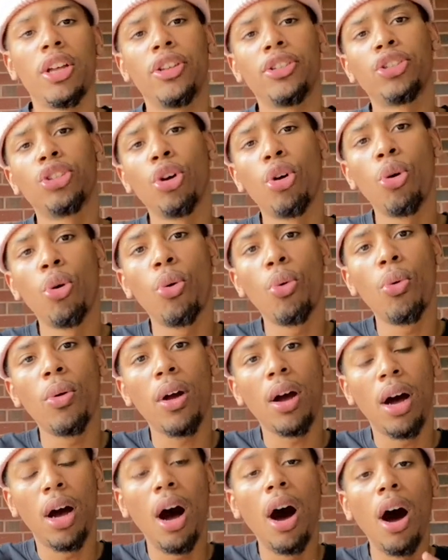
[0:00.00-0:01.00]
So
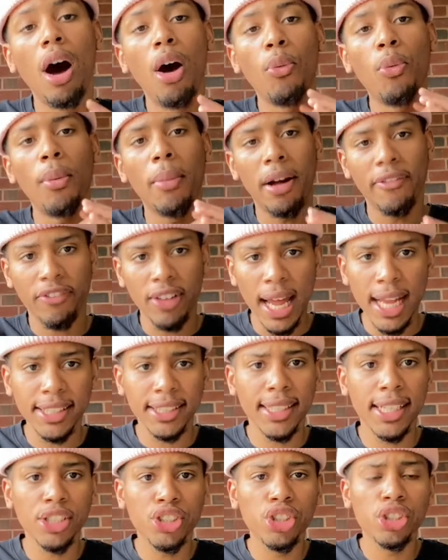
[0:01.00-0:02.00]
with my flat
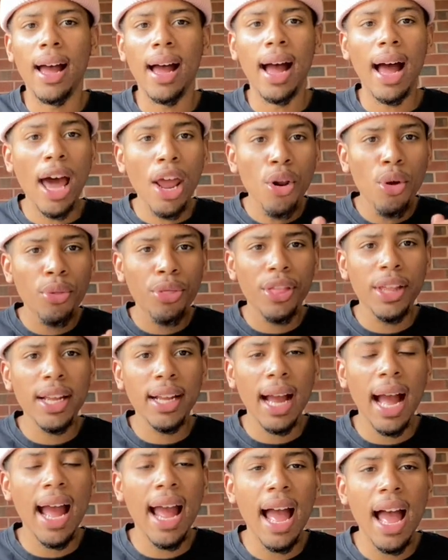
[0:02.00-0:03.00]
sketches, I don't
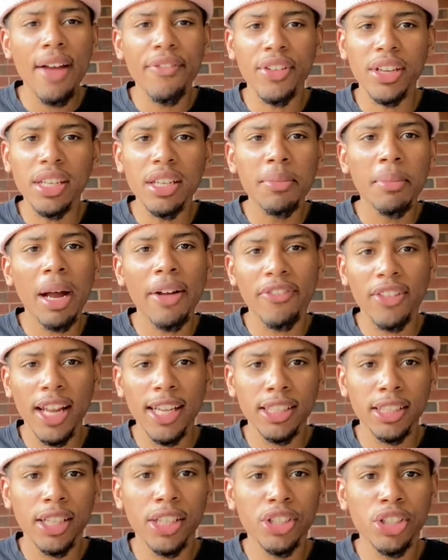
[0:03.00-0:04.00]
think I have any of my
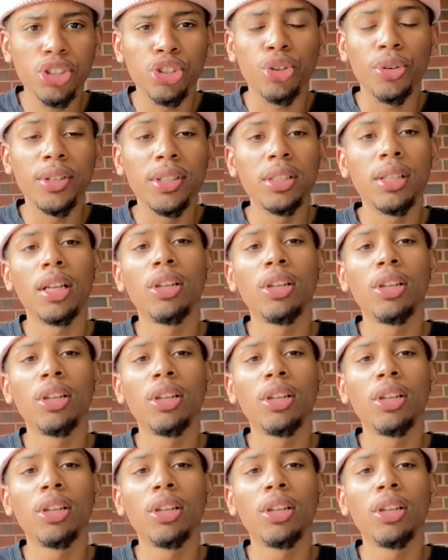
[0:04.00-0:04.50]
flat sketches crazy.